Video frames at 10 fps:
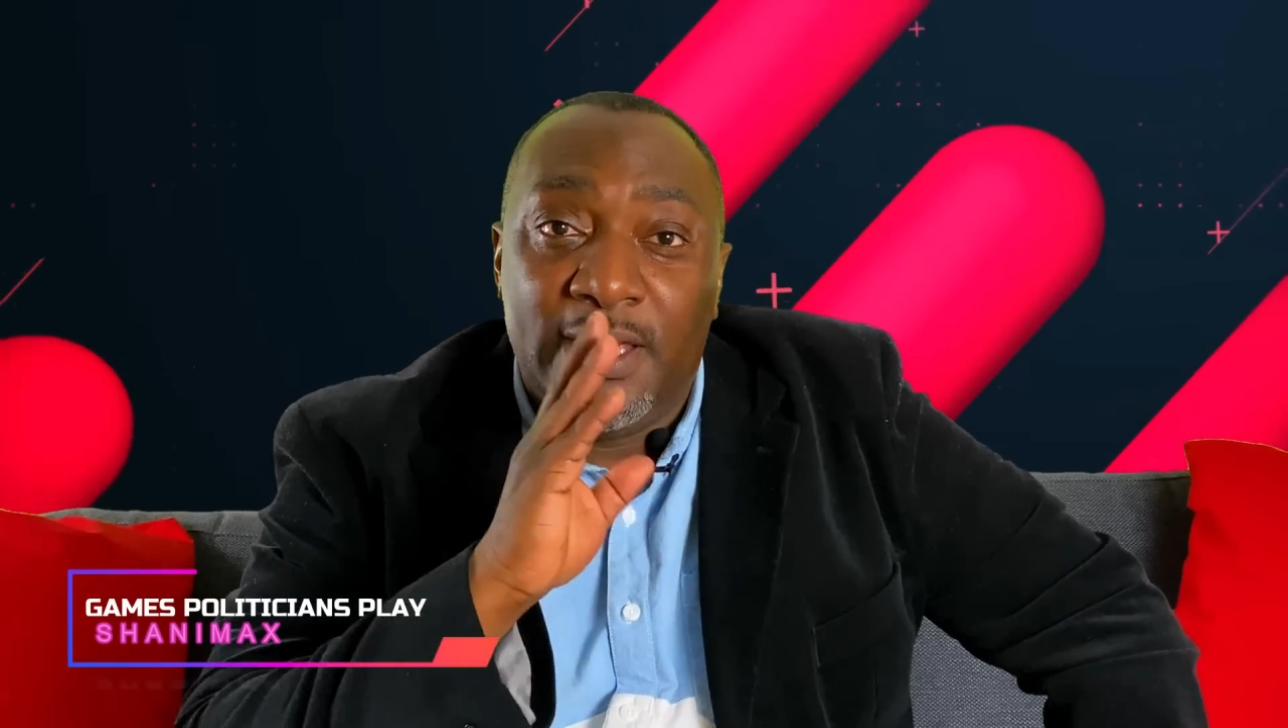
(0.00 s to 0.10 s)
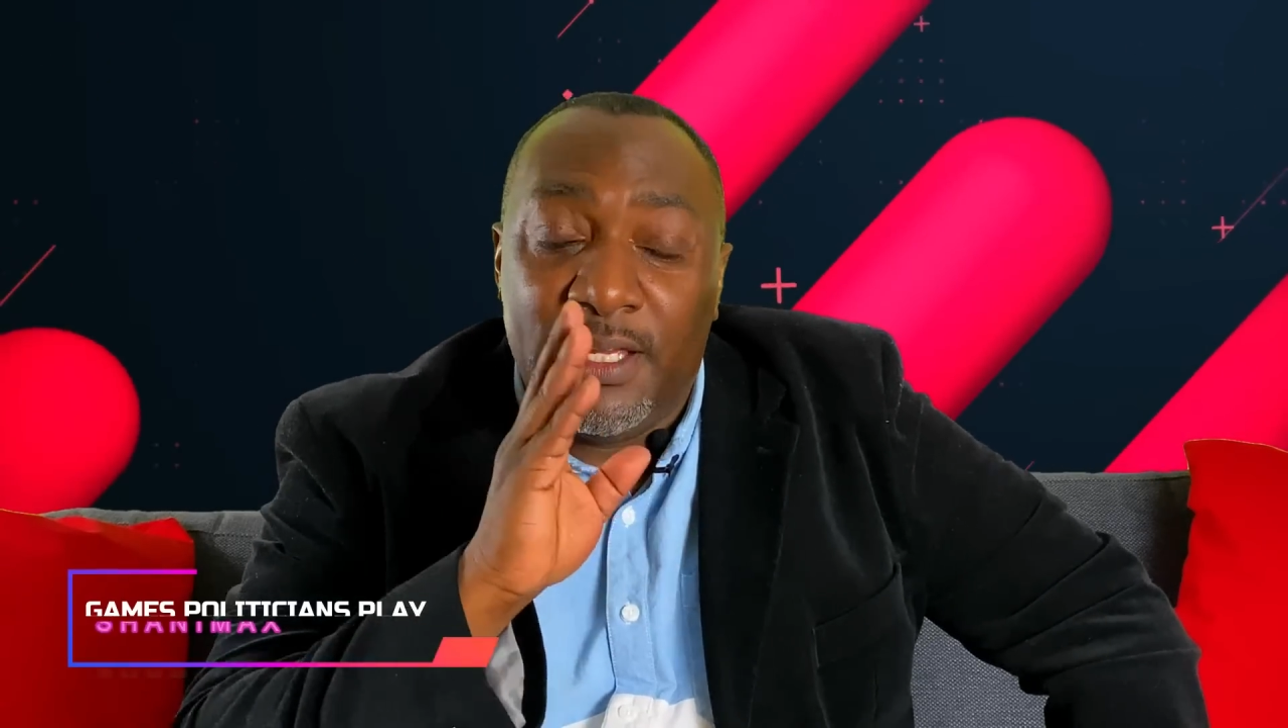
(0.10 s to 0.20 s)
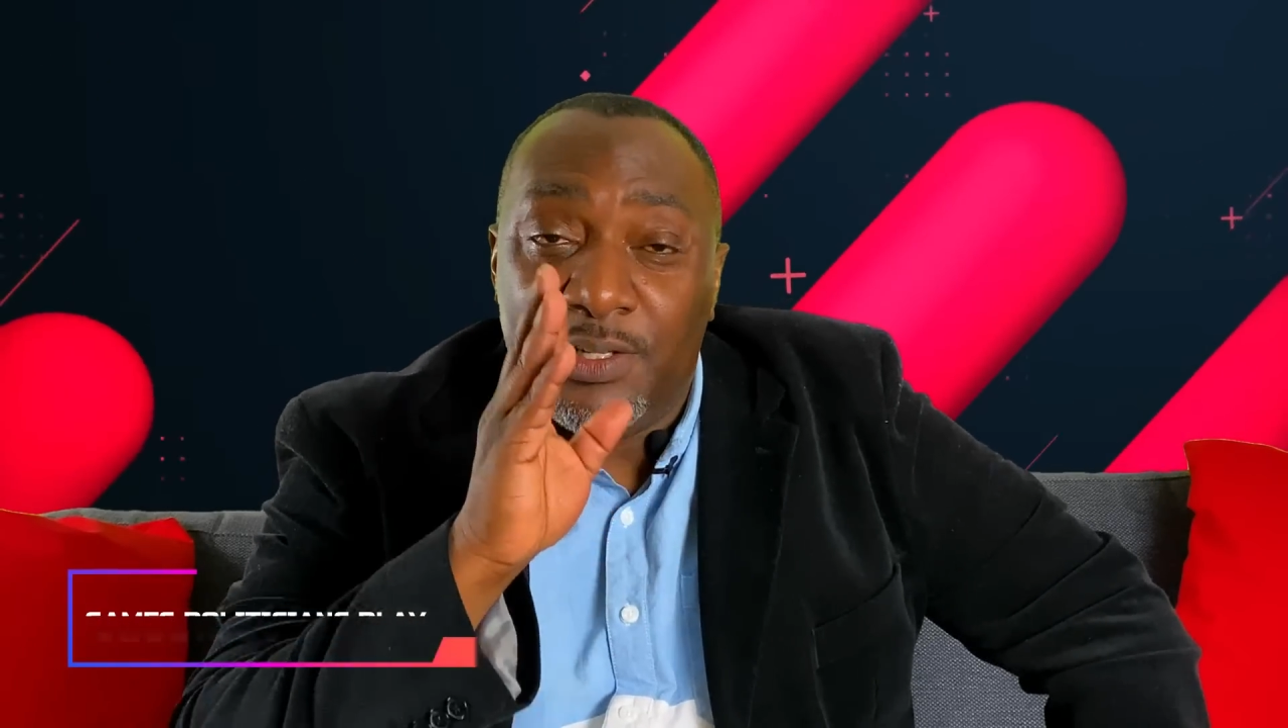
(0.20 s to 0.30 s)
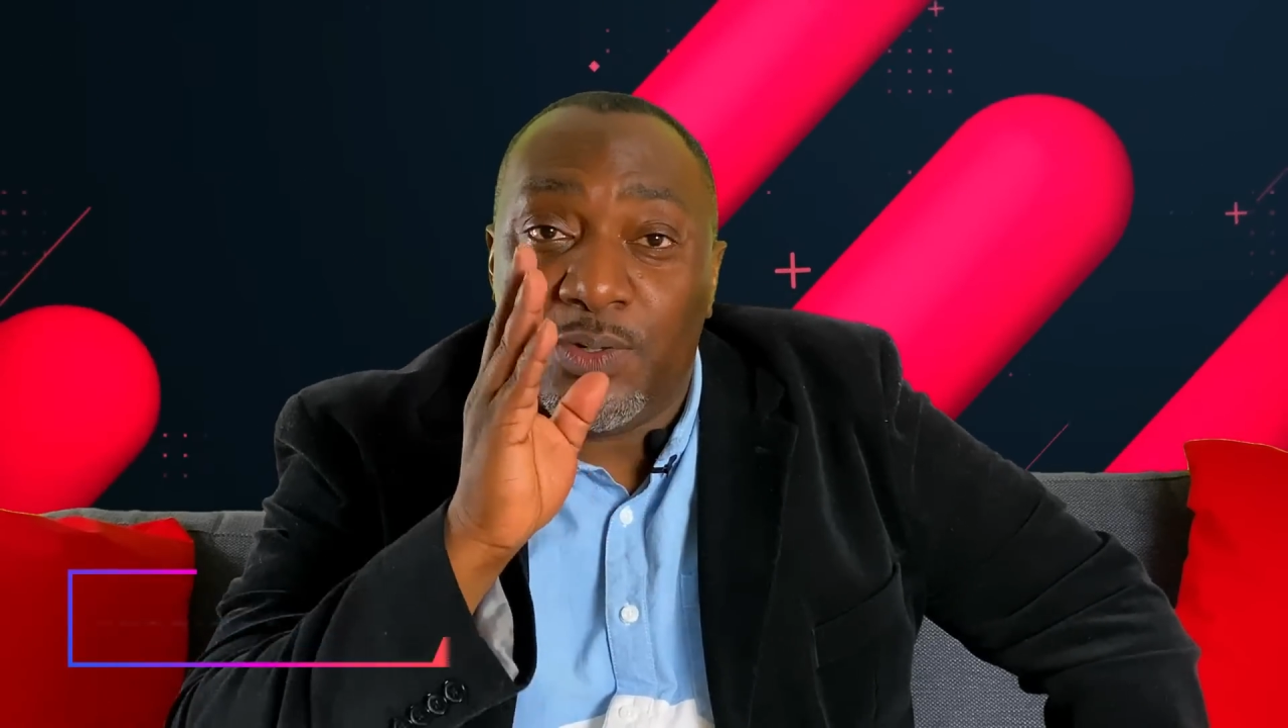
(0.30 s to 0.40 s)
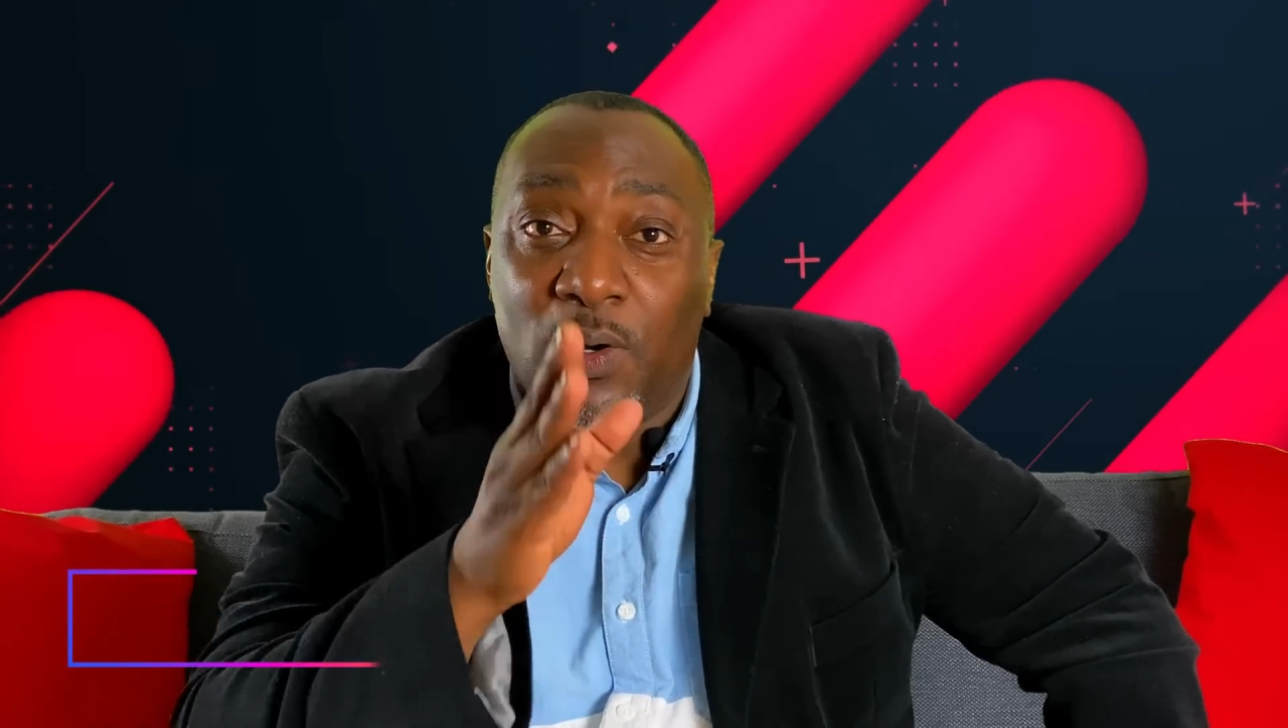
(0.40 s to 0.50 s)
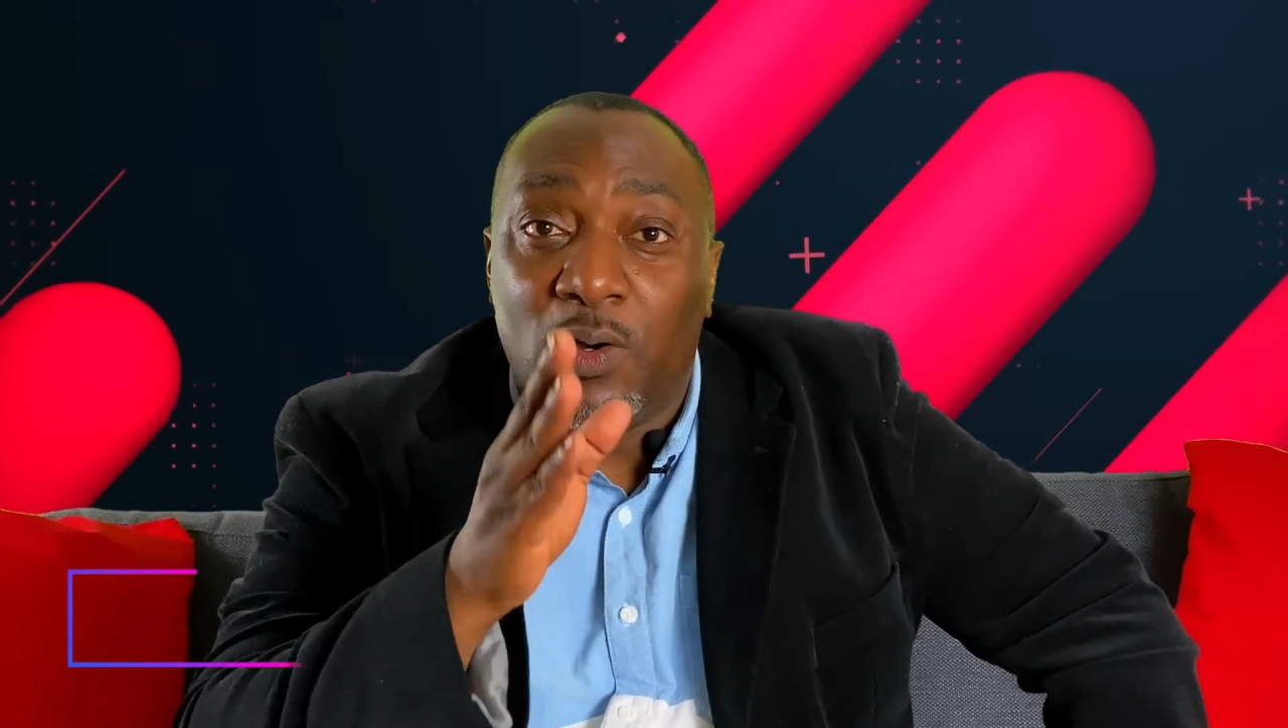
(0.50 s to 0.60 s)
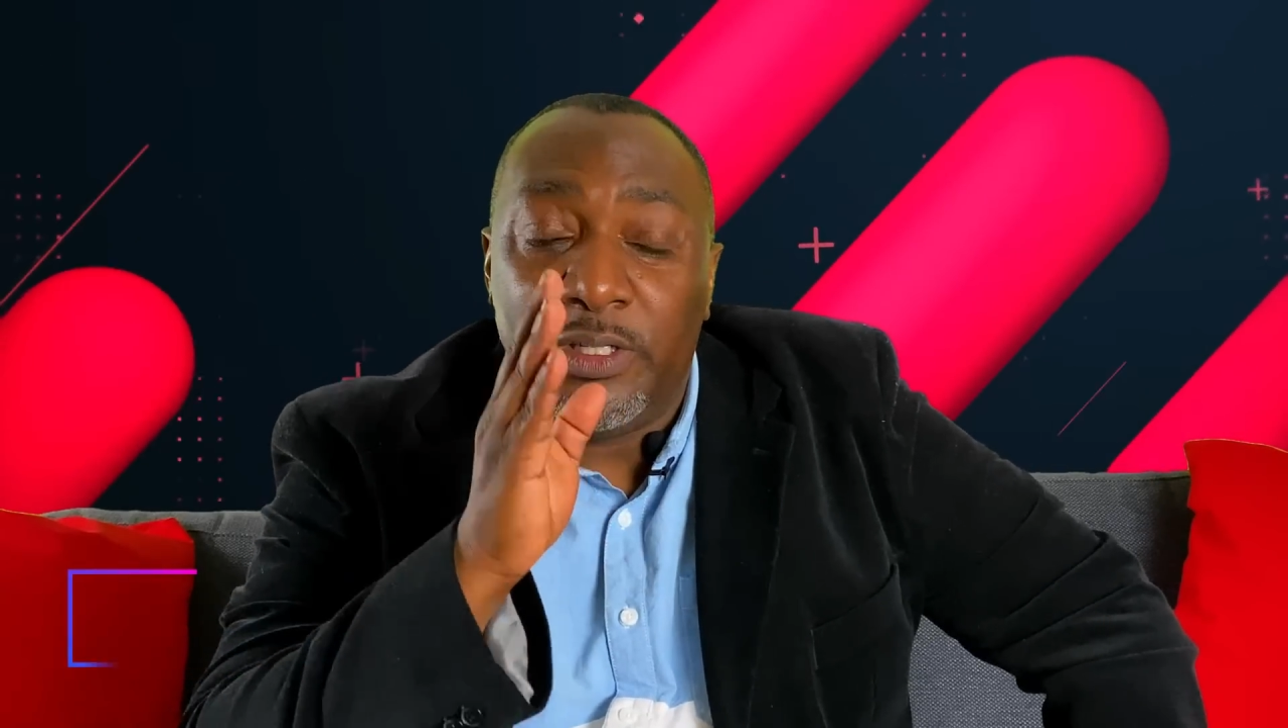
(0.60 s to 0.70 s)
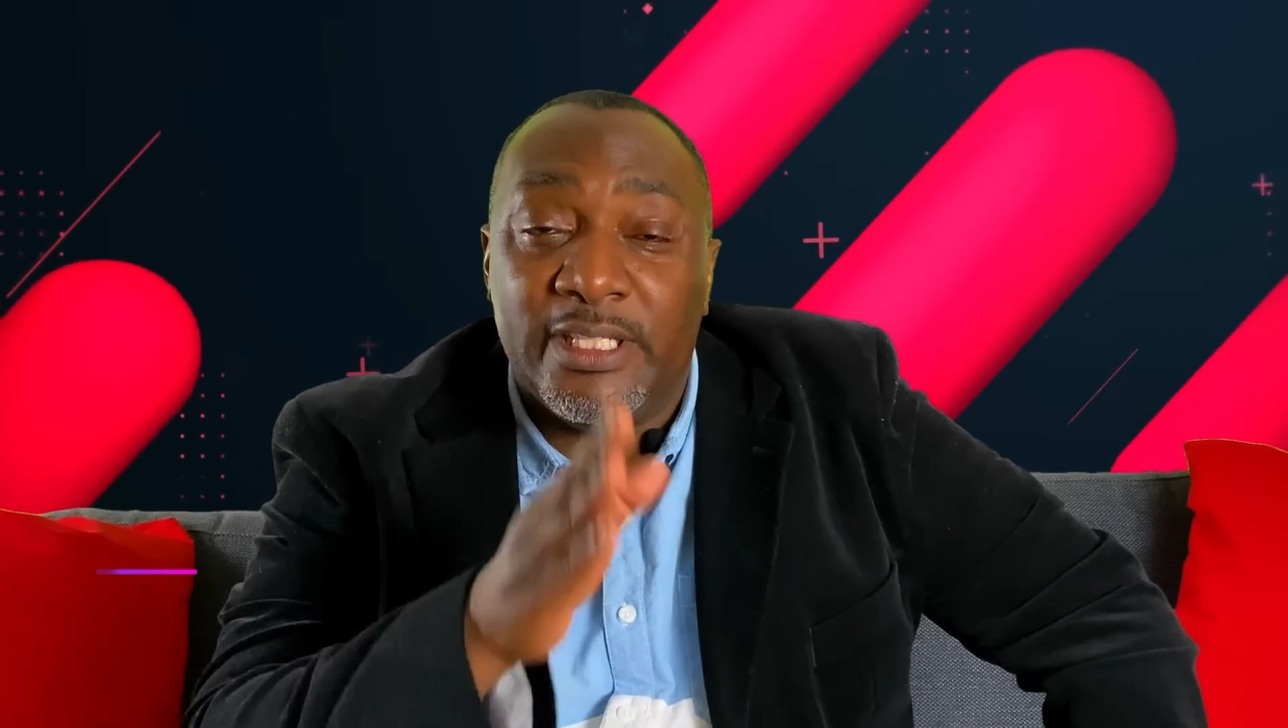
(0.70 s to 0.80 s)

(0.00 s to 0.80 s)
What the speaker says: is all